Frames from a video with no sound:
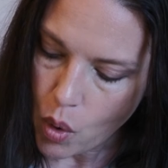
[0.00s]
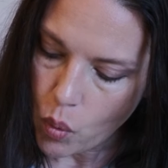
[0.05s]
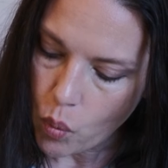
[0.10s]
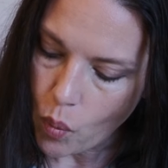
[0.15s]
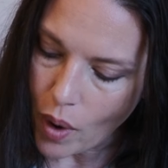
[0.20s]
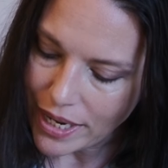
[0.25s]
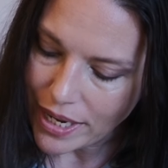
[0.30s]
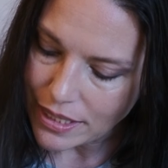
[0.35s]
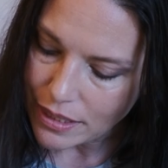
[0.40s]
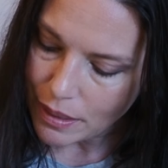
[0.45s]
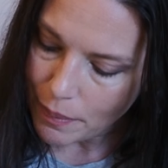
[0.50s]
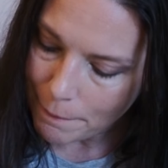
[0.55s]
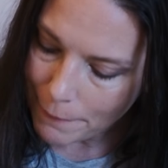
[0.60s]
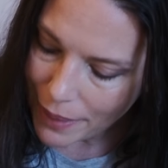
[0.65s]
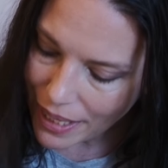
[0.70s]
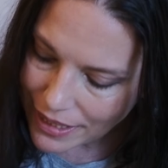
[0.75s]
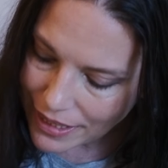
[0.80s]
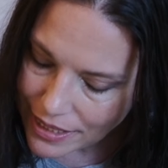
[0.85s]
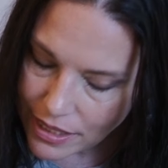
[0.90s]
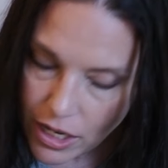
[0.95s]
white
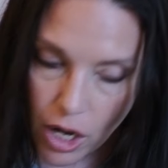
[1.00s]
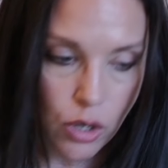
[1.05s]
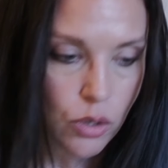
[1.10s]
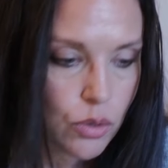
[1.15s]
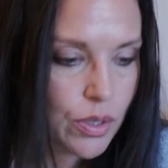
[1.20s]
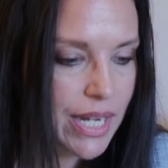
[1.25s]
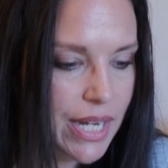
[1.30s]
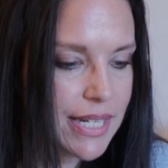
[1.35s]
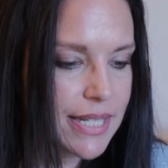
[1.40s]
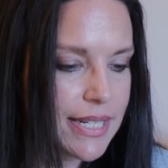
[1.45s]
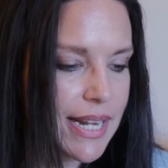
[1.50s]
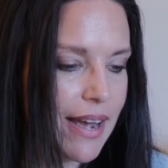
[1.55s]
Petticoat